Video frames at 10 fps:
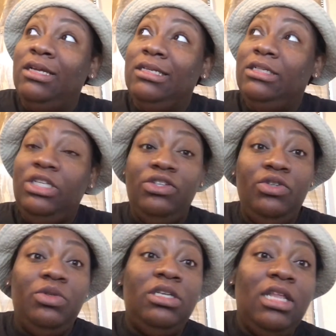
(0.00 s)
she's
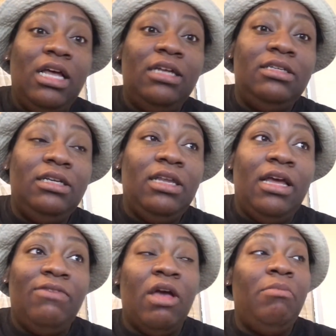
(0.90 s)
used to the hunting
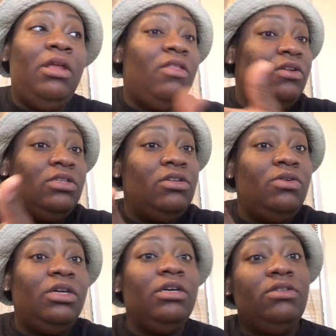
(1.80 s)
life. How many of those little
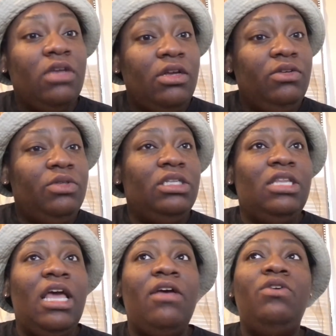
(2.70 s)
girls are used to that?